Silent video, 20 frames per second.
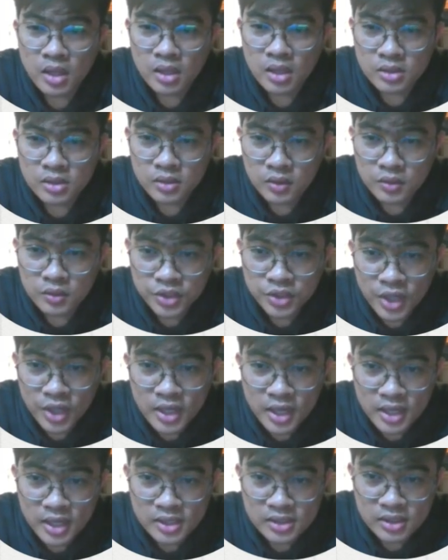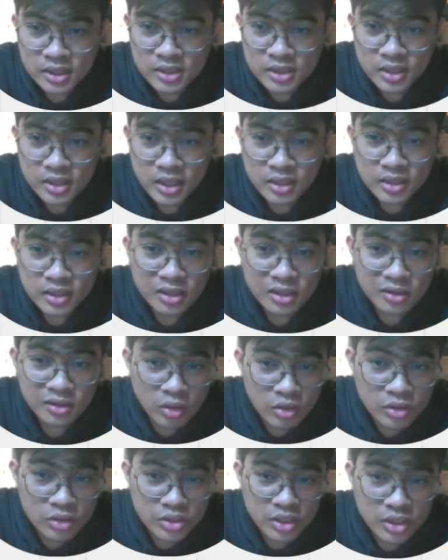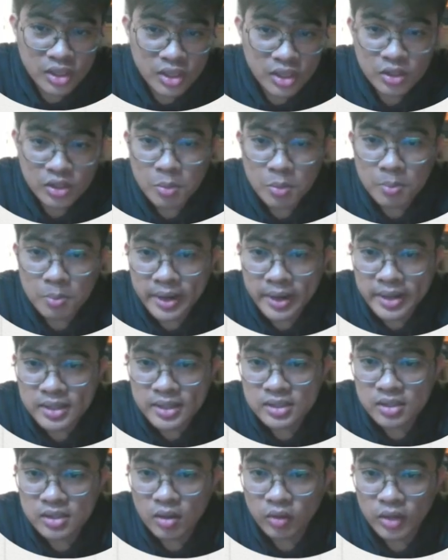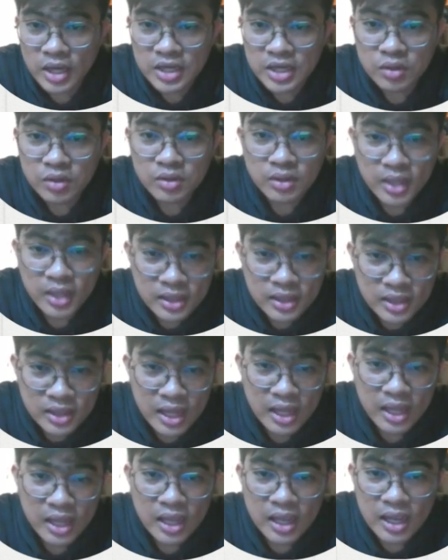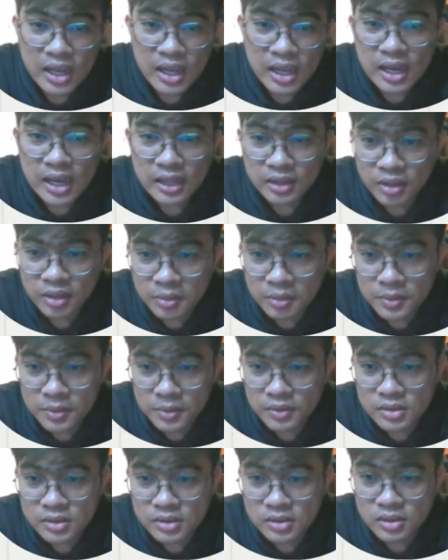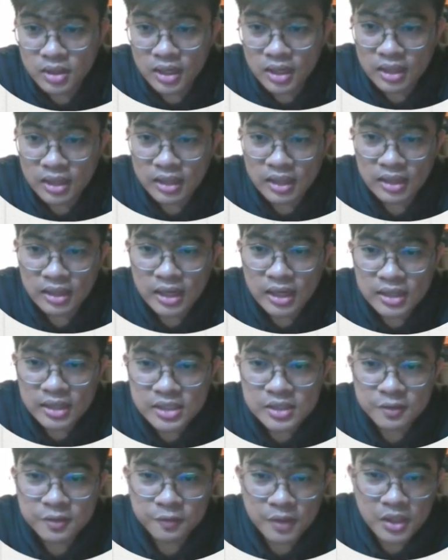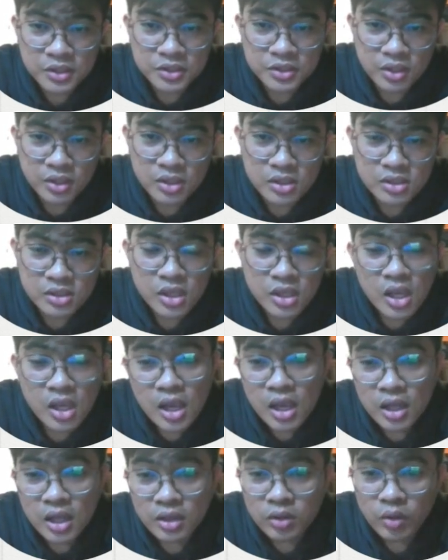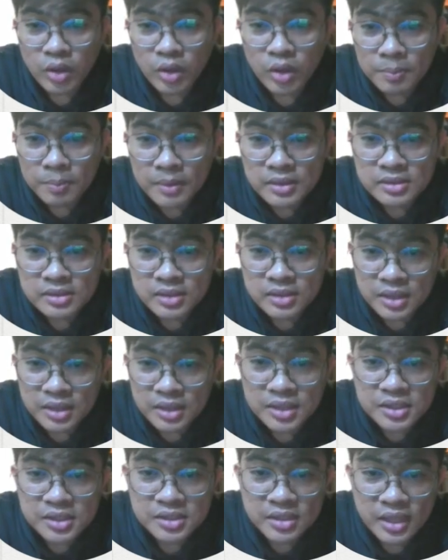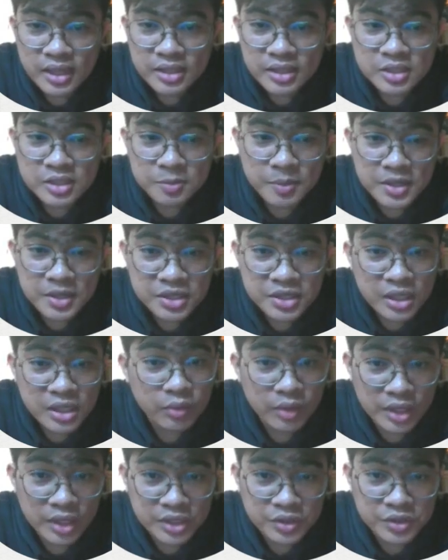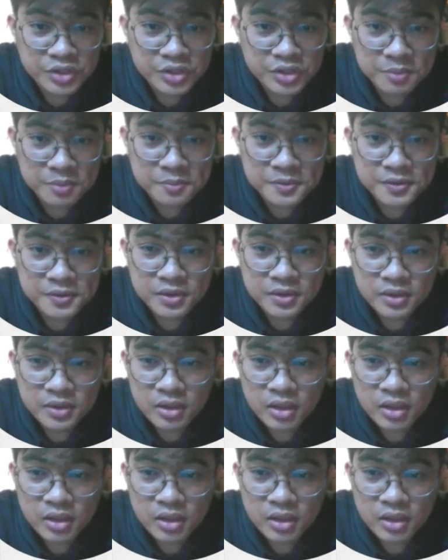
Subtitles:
So, GIS is a technology that combines location data, attributes, and analysis functions to help us understand spatial relationships.